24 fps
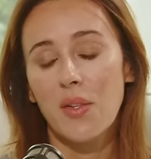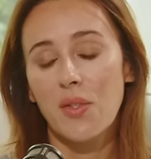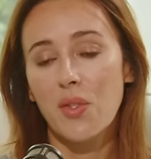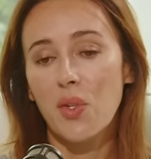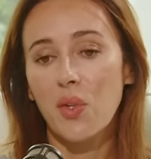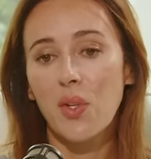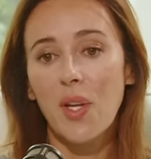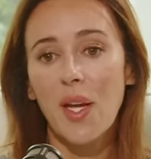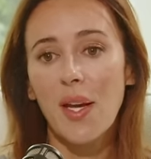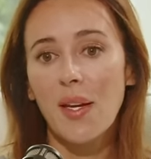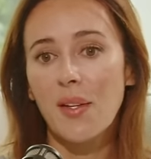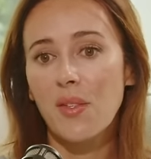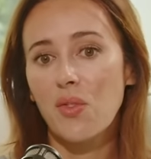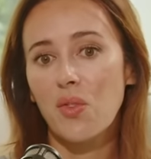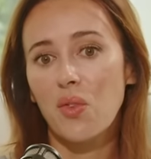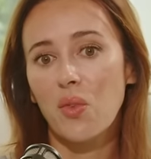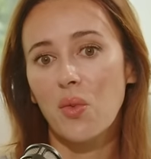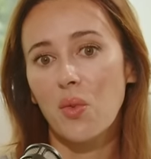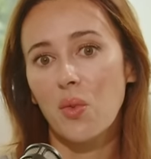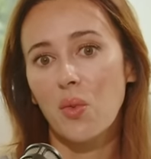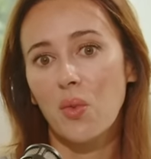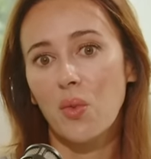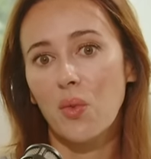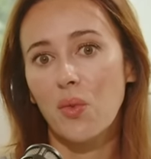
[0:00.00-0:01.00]

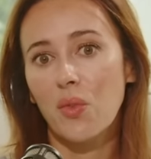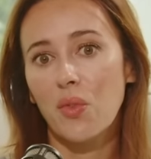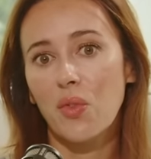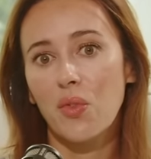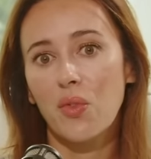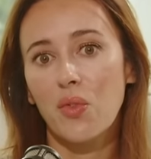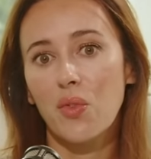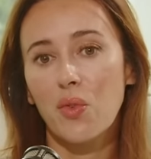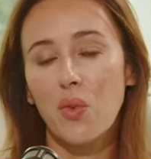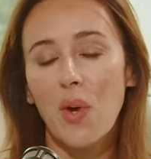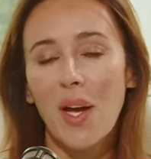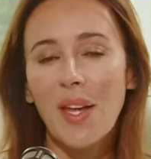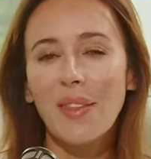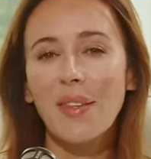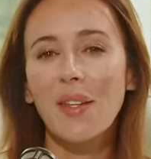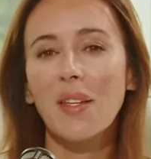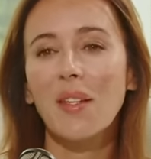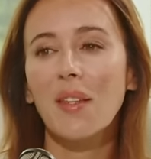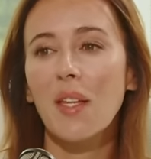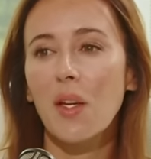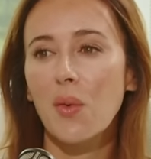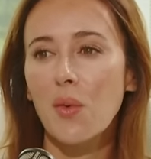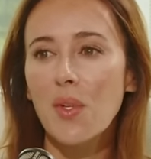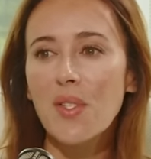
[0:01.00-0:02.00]
So I
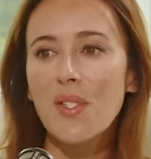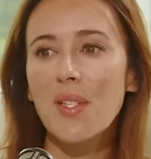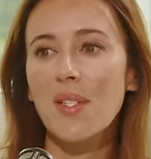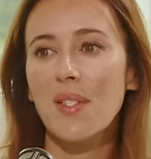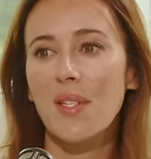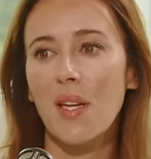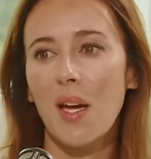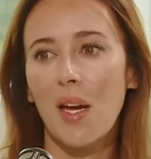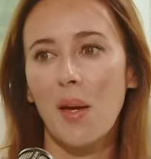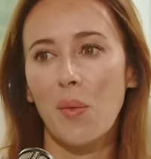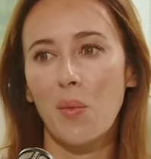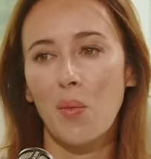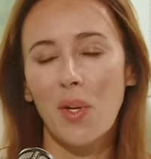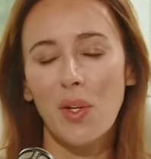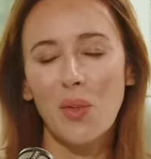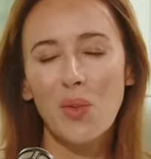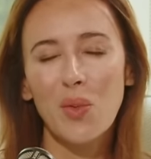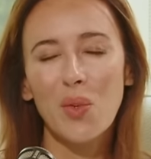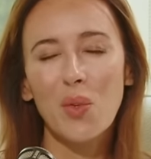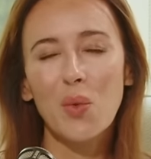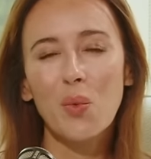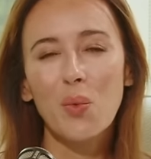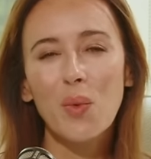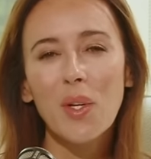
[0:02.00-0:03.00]
think there is a time when
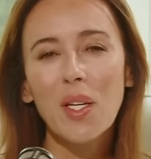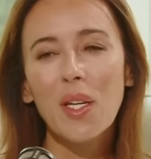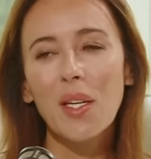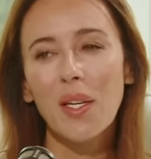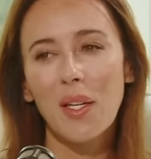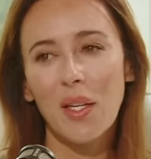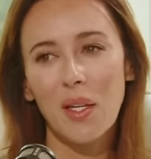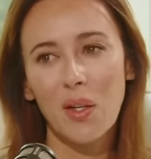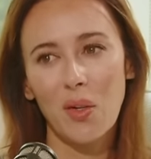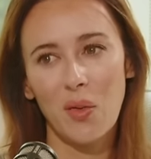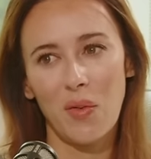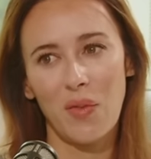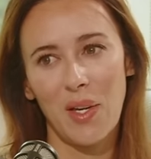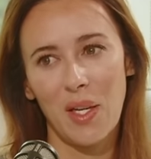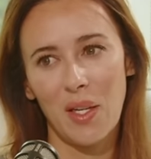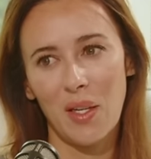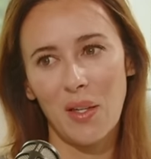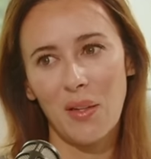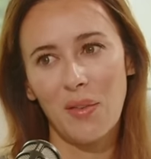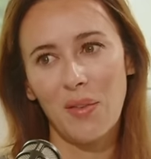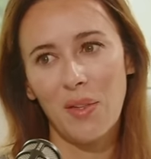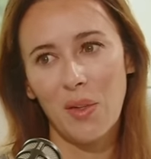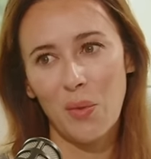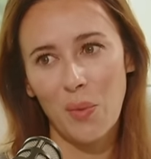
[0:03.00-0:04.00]
you're really
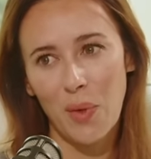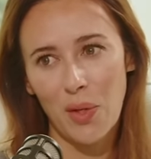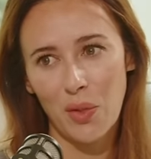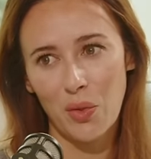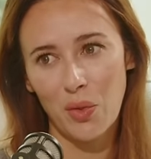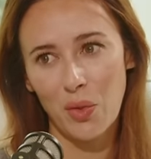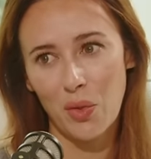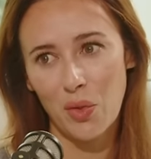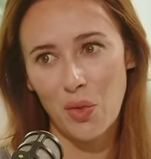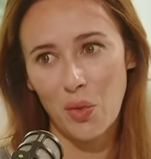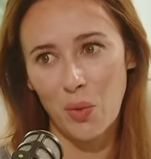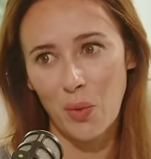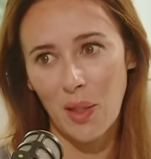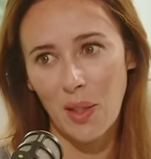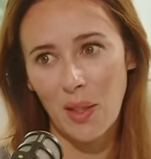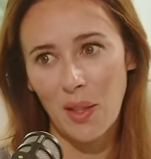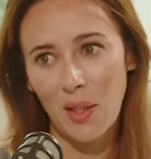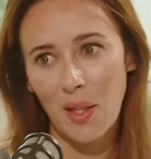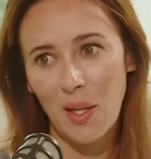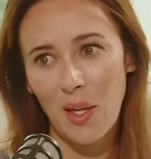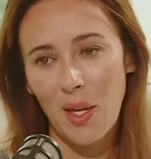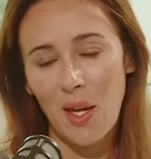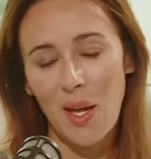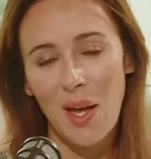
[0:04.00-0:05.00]
innovative in what you're
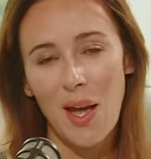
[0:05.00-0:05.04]
doing.